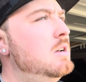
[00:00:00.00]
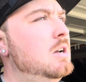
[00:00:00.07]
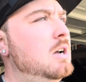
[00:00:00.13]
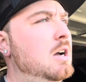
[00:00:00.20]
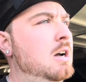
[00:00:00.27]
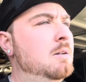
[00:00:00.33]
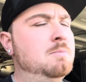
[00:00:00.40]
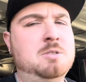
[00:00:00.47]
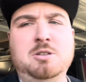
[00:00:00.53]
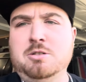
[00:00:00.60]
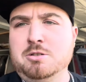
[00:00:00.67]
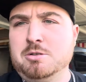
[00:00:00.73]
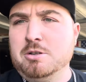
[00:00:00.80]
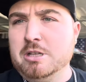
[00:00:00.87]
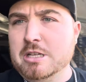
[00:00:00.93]
Um, so
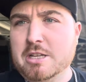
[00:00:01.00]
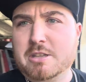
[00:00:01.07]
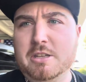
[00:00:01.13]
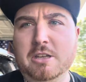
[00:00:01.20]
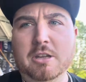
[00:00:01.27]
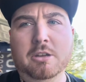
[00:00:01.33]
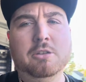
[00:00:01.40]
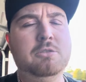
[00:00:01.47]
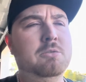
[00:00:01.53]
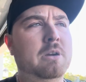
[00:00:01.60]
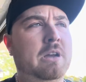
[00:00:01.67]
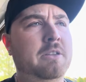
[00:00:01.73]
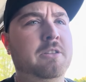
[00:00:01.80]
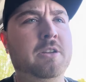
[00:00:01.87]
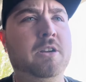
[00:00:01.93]
there's really nothing to do
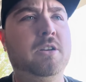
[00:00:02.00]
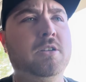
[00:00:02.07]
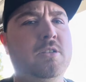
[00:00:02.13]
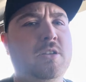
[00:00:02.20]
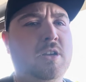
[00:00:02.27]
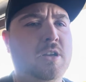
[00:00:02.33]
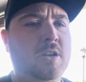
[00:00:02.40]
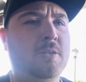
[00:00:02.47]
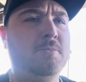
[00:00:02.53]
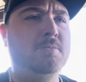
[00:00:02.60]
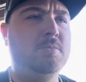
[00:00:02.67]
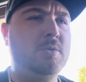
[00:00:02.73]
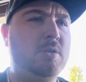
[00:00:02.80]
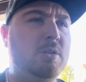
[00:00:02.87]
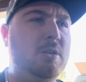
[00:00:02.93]
out there. Um,
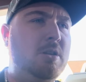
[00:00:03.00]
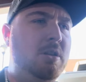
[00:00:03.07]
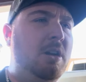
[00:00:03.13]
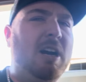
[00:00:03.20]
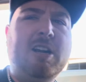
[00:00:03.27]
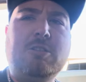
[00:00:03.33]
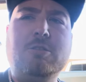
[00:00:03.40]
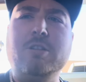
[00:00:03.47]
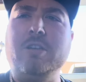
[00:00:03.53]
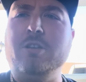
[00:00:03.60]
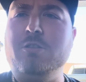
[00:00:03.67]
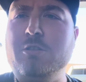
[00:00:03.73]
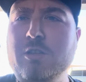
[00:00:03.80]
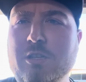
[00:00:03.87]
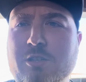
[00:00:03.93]
I didn't really
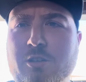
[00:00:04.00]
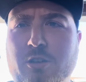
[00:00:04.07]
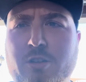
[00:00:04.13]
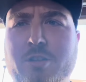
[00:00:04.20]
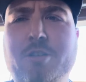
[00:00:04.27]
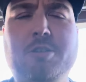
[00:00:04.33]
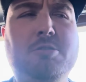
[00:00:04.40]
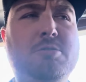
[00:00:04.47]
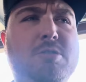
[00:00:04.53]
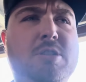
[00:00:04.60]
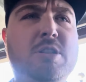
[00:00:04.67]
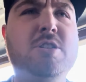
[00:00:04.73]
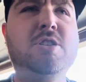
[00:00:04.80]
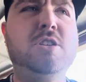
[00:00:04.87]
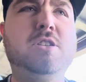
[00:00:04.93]
go to these truck shows
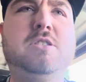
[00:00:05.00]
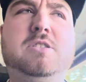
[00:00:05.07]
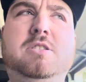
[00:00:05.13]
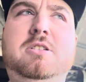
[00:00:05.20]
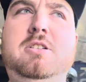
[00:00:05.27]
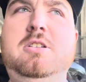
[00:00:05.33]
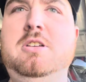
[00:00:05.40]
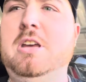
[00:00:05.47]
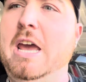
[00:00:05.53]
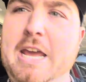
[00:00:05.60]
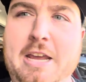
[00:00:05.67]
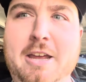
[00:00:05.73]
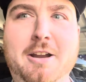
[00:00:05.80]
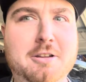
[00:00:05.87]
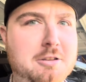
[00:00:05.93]
to just
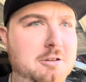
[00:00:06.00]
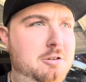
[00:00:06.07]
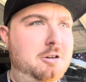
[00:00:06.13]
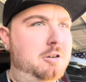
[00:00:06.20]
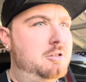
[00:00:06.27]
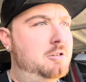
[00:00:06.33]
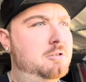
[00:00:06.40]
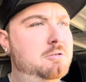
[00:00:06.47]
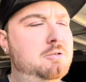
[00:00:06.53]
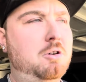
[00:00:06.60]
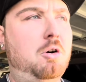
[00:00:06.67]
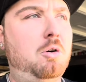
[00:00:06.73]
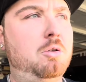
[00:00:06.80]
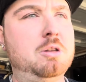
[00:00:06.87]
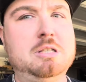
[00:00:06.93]
hang out at the truck shows
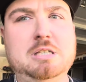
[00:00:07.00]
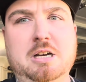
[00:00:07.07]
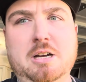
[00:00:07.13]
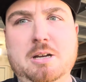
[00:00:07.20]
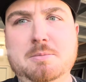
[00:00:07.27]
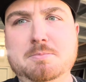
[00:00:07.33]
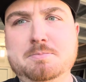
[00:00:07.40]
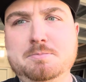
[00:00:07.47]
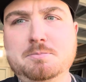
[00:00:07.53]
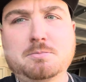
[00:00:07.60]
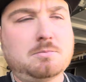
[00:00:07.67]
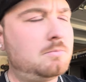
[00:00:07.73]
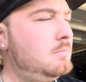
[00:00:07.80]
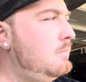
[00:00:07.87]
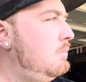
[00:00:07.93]
all the time.
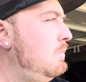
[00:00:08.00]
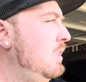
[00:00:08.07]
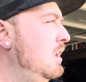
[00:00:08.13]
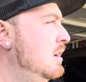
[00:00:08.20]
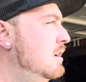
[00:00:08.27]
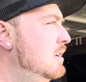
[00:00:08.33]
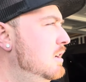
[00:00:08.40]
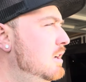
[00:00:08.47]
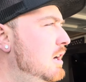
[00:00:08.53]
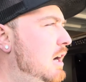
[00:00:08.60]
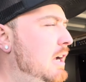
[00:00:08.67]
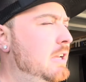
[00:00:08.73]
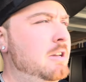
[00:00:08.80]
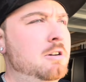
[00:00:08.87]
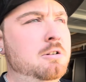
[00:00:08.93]

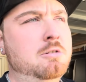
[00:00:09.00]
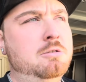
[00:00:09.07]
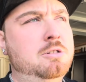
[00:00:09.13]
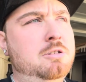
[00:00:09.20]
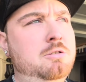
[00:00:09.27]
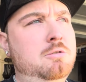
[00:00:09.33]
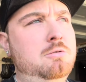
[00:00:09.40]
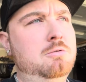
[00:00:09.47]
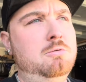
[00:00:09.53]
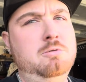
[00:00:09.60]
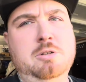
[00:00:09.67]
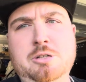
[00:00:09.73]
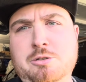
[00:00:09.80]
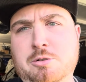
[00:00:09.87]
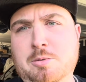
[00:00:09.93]
I go to
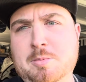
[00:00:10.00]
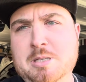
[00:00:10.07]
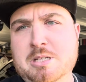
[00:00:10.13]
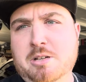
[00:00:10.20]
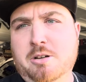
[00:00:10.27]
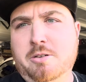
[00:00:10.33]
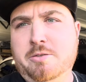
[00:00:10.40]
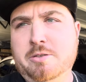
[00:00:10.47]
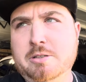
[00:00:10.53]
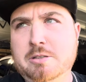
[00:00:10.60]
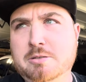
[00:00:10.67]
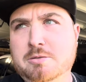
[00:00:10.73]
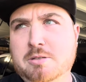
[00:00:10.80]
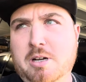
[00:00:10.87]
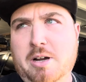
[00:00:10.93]
enjoy myself
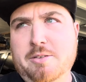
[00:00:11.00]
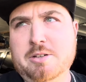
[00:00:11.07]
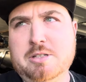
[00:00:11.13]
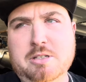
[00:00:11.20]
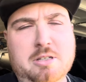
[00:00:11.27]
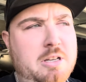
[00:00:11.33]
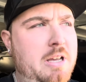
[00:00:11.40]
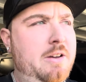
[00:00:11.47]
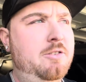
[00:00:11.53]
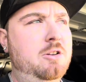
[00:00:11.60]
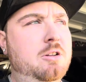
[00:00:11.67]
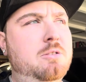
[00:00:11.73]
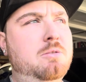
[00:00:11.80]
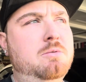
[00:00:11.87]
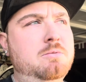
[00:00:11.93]
and obviously have a
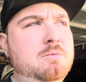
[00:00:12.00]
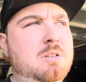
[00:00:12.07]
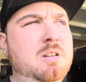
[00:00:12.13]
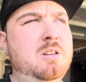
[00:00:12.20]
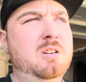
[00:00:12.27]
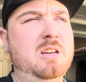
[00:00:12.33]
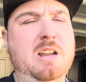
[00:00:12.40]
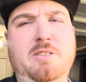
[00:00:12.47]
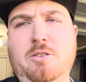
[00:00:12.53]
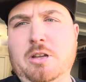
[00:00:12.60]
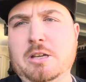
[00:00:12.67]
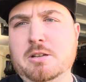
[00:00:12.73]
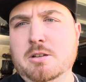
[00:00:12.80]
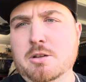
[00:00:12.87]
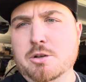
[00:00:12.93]
good kind of
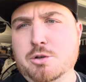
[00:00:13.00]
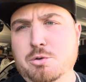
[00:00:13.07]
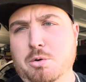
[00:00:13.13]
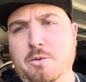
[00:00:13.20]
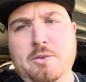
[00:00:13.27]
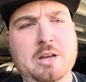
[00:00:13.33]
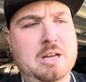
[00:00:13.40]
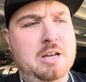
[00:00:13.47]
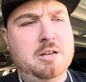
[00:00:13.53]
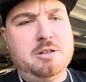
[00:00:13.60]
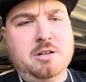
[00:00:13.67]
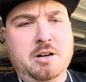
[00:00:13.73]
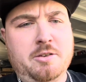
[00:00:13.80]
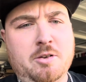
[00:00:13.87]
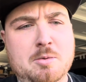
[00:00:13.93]
like short
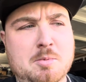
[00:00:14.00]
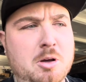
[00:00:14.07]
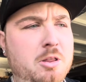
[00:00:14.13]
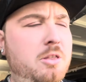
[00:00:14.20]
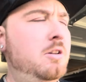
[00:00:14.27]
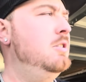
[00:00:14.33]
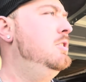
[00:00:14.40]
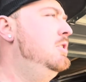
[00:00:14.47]
vacation every month.